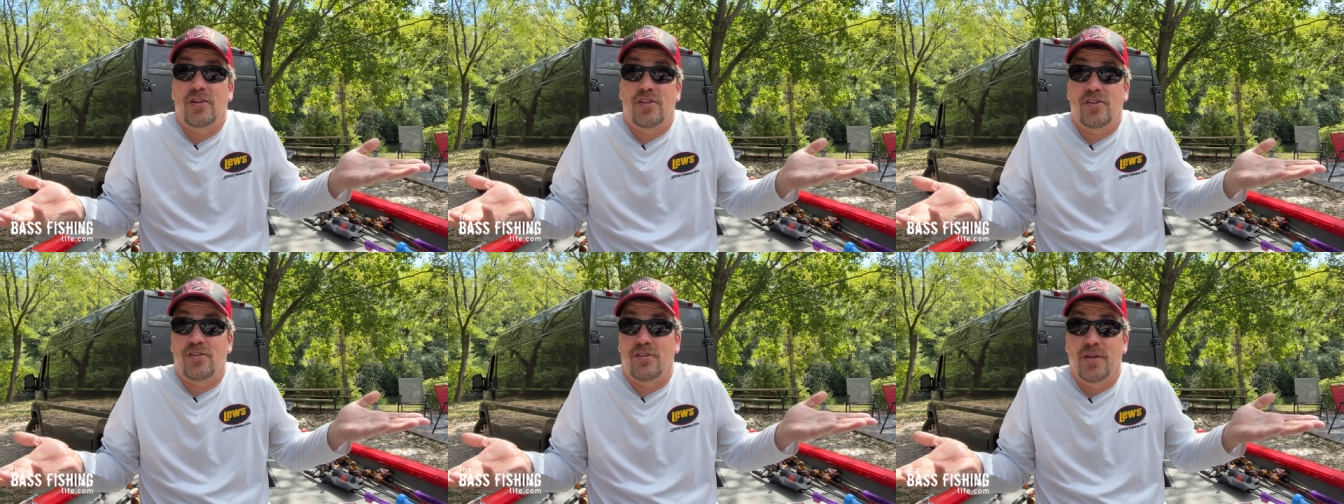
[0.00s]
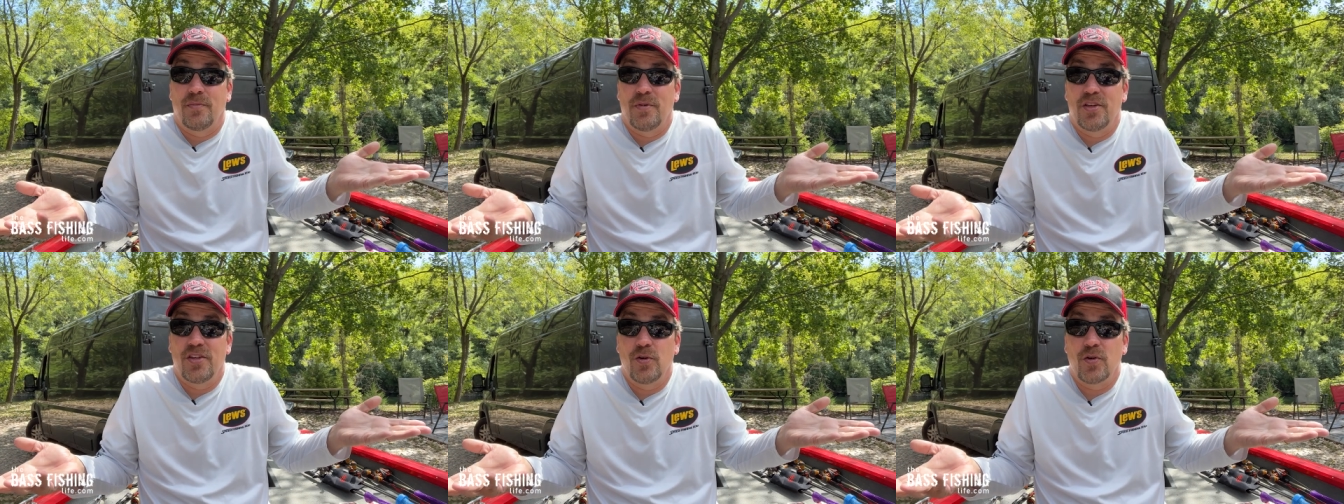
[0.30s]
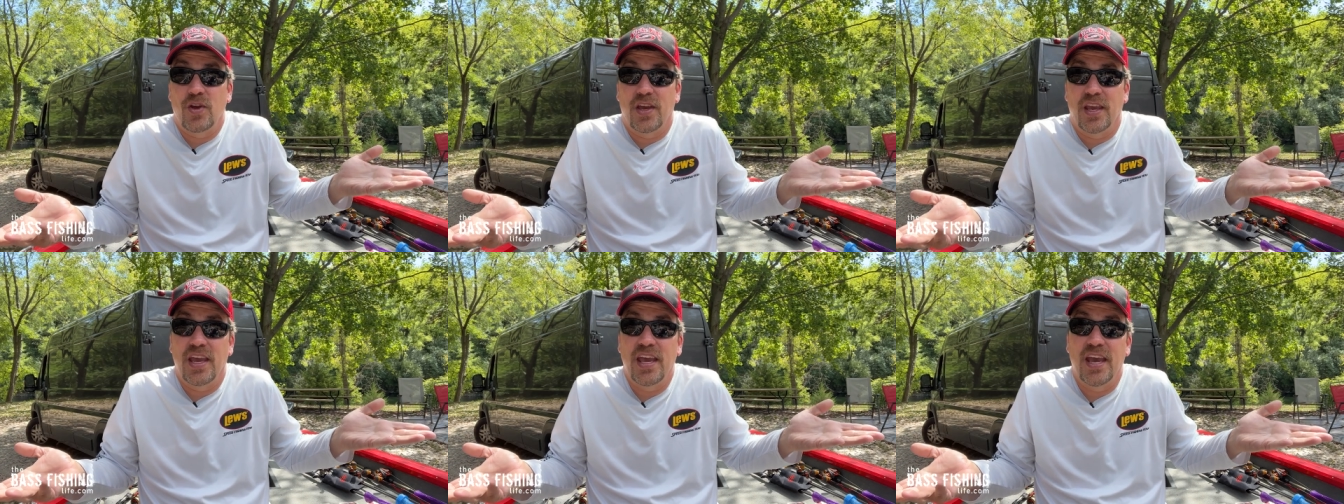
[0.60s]
as slim as you
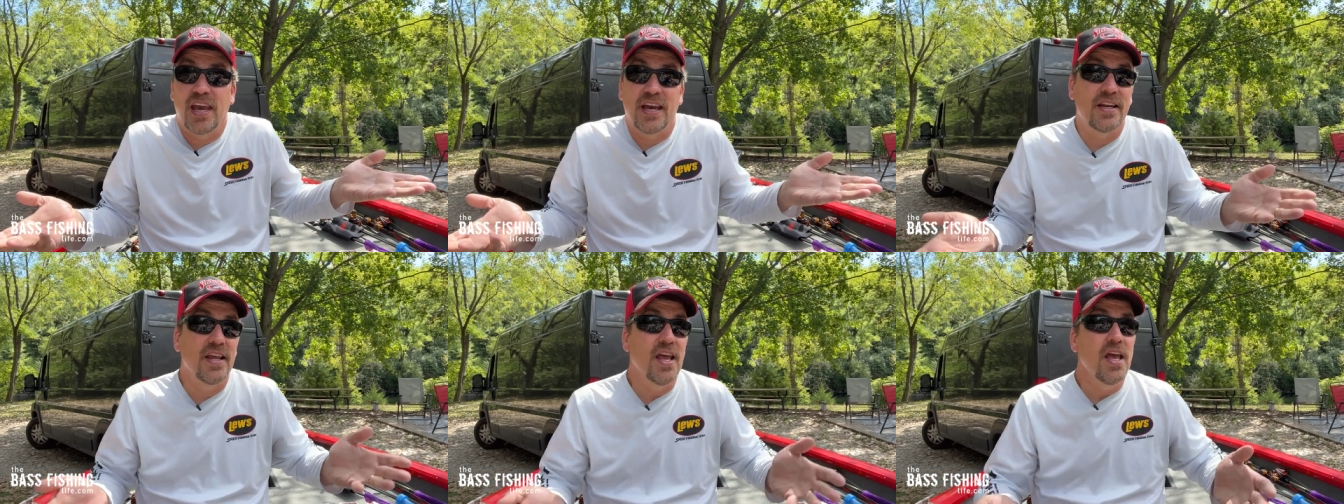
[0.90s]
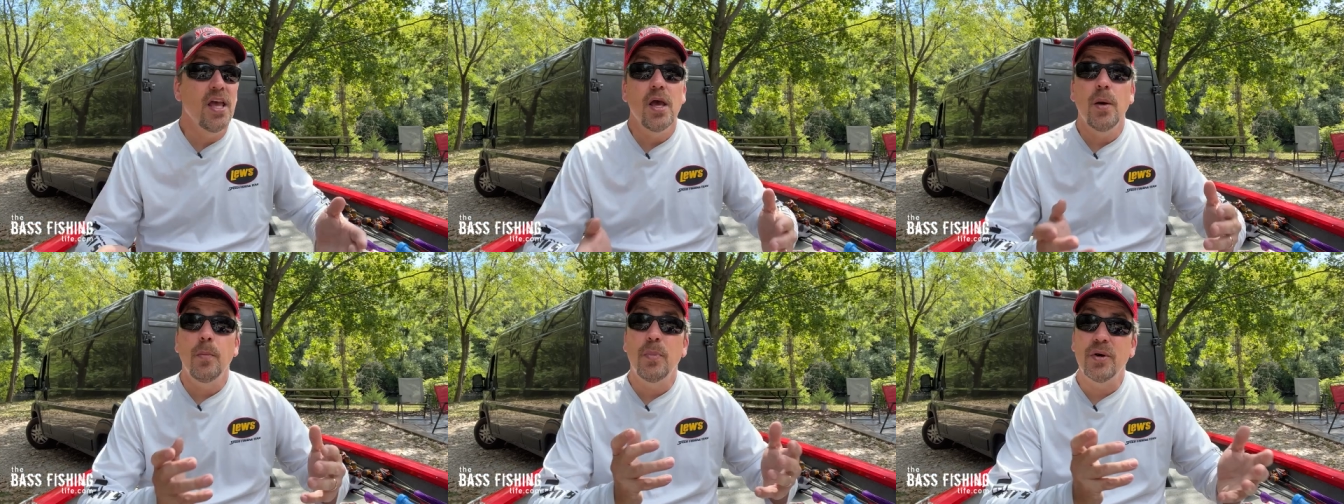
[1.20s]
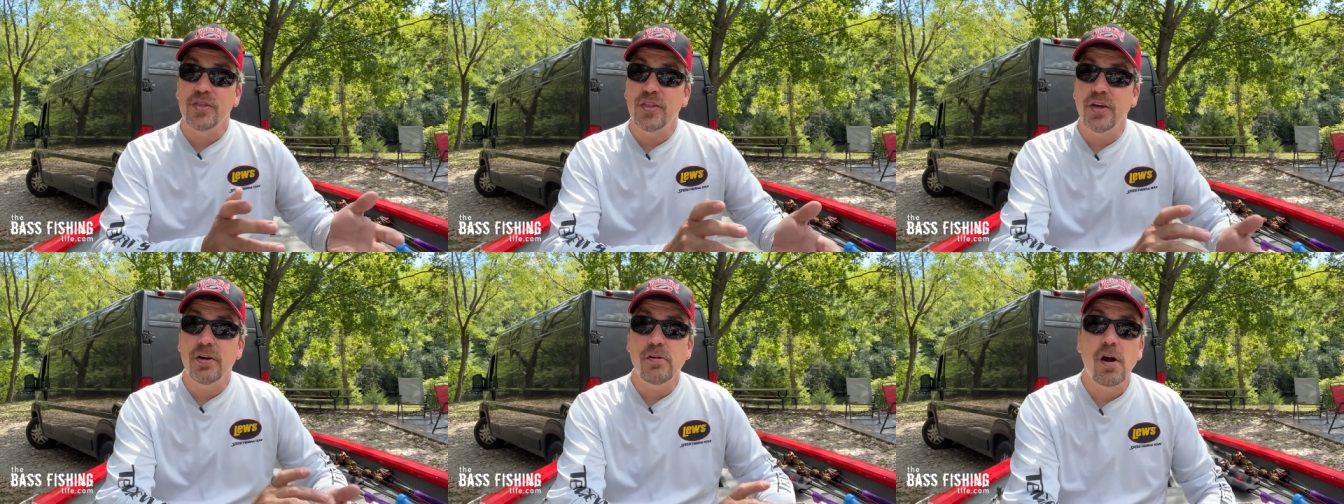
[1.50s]
can get.
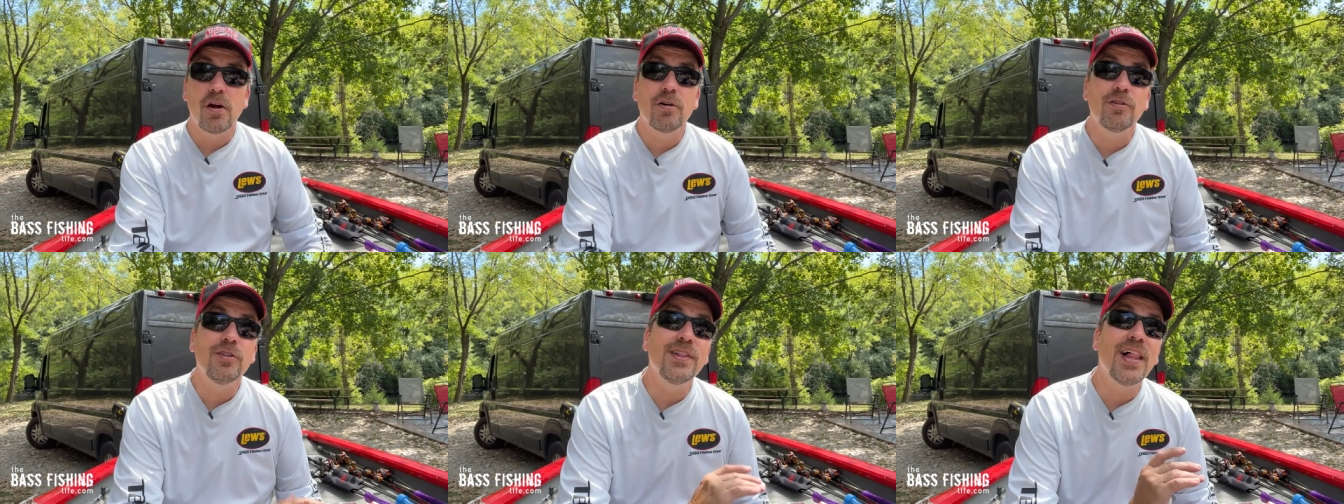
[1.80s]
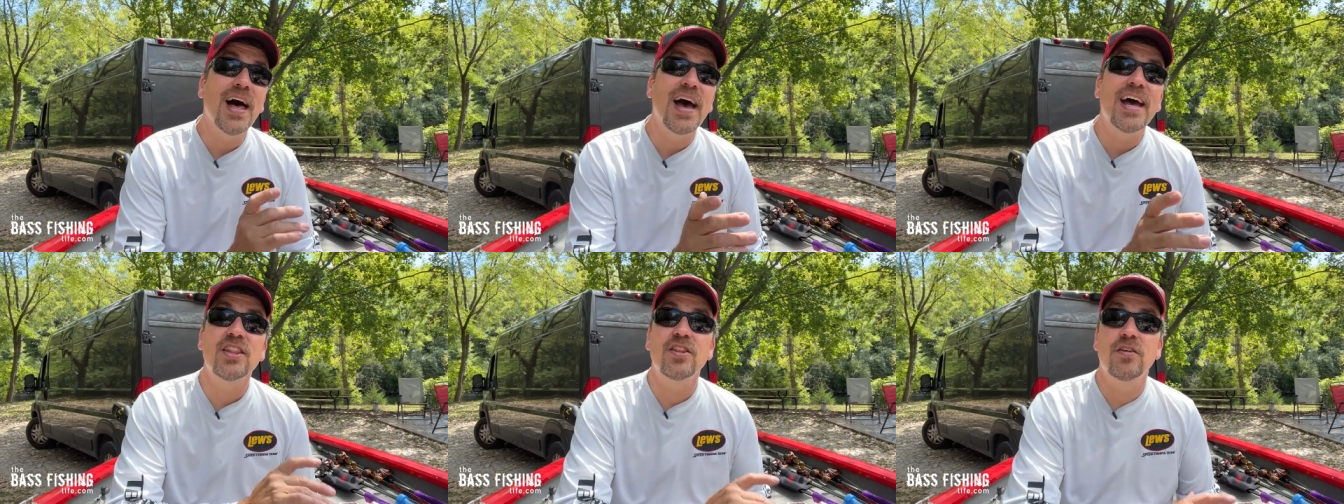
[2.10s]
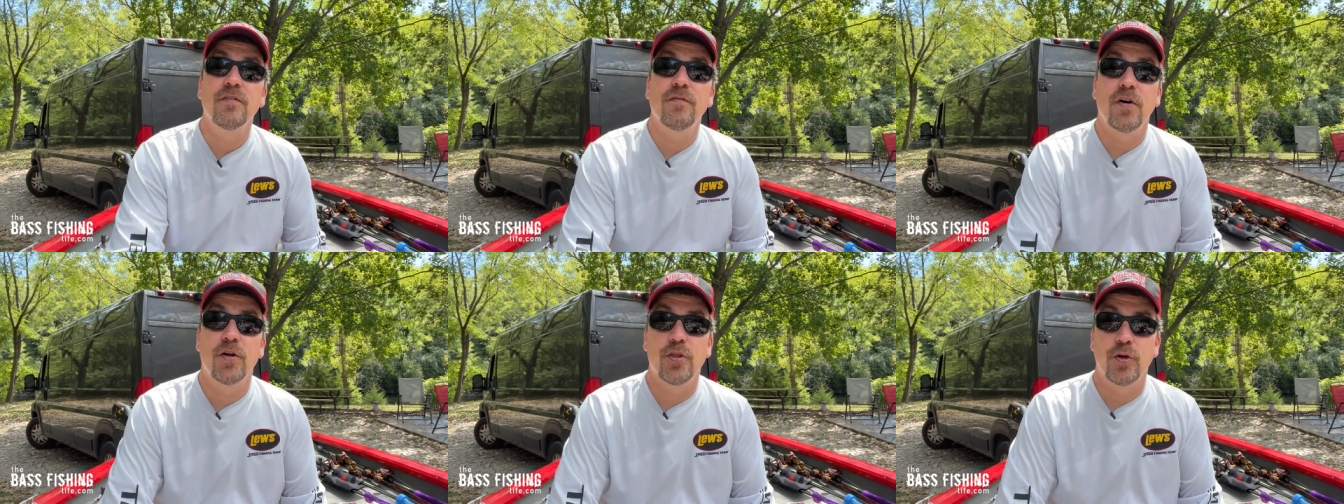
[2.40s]
But there are lots
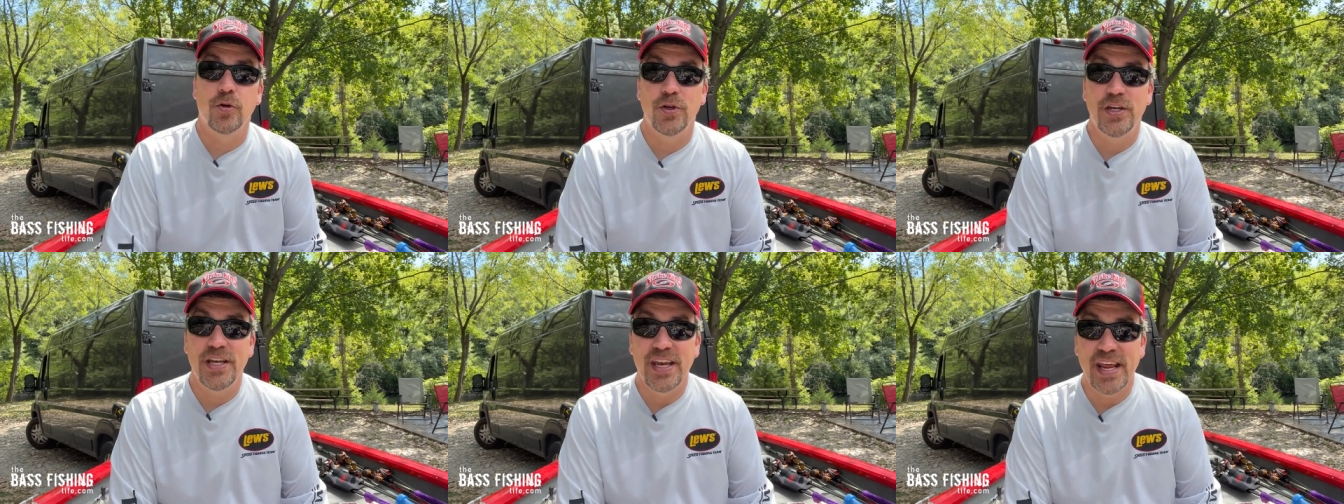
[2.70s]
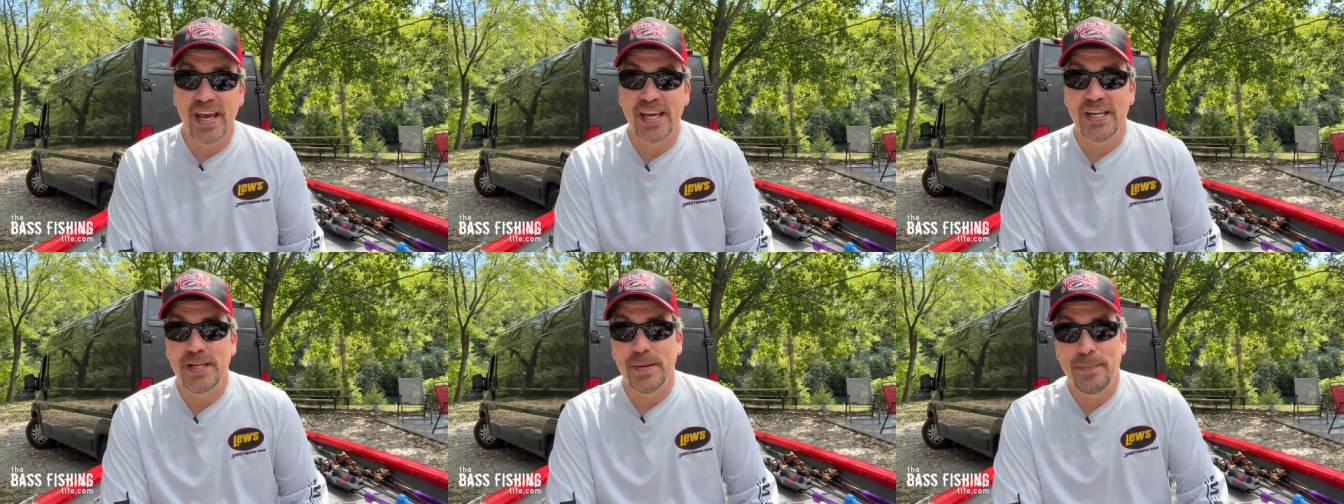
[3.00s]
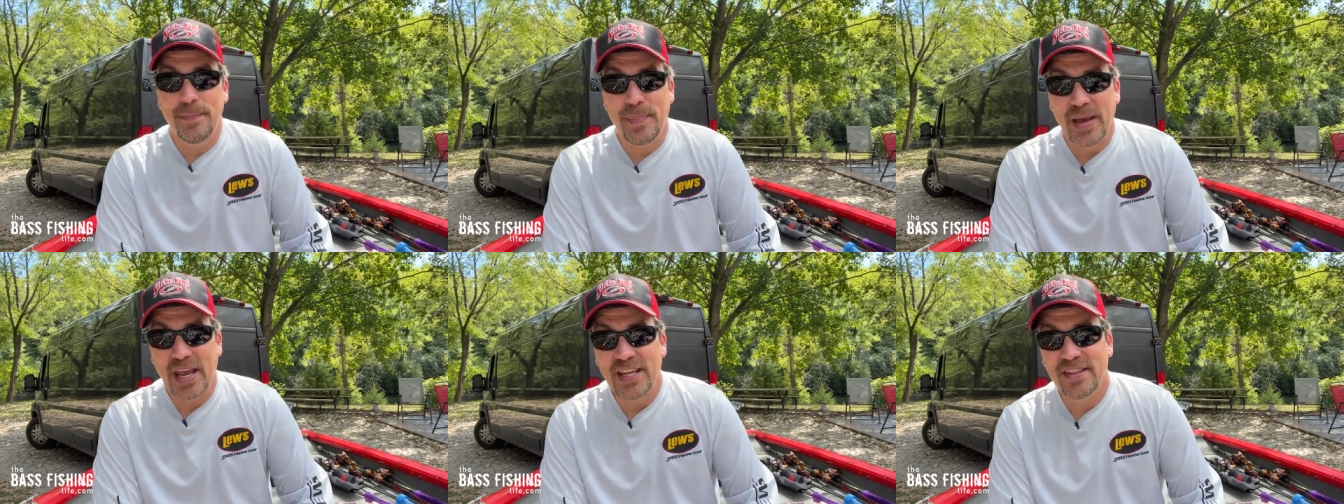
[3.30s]
of other Ned
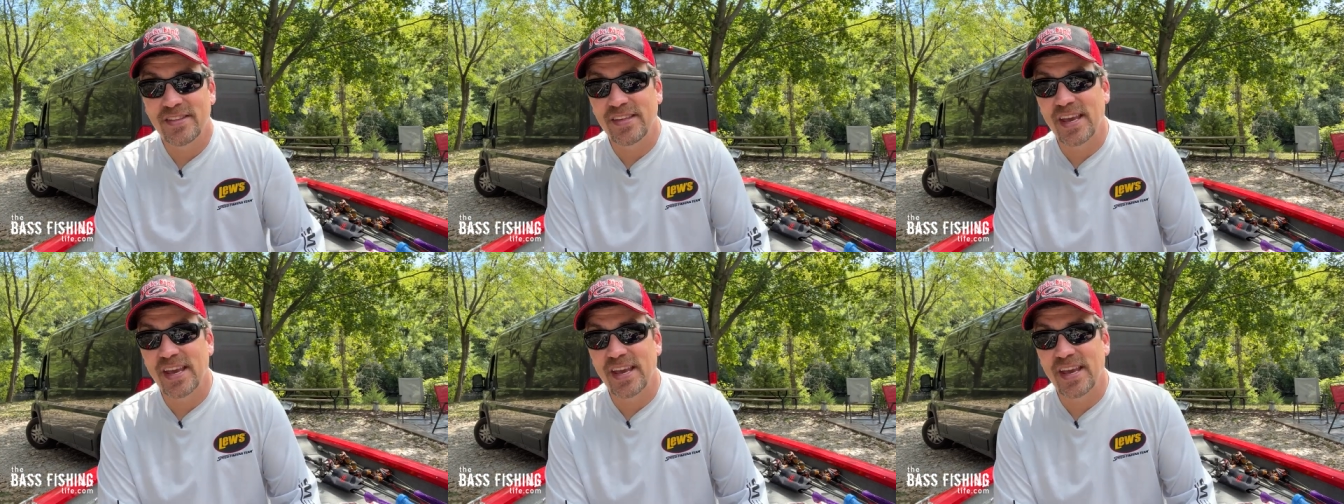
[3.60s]
baits